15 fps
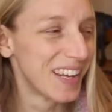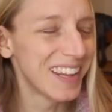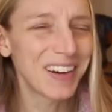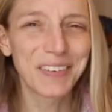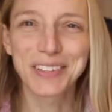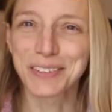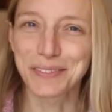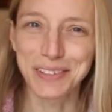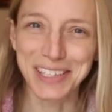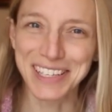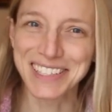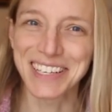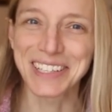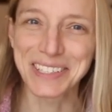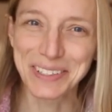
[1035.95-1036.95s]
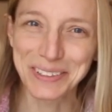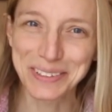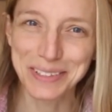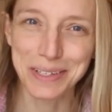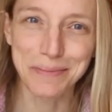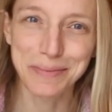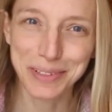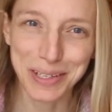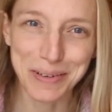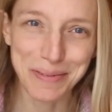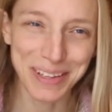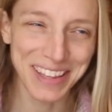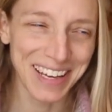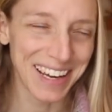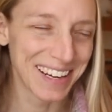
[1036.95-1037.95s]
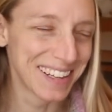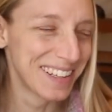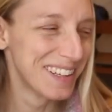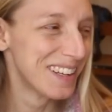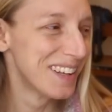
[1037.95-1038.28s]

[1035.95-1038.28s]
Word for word: That wasn't really a technical term, sorry about that.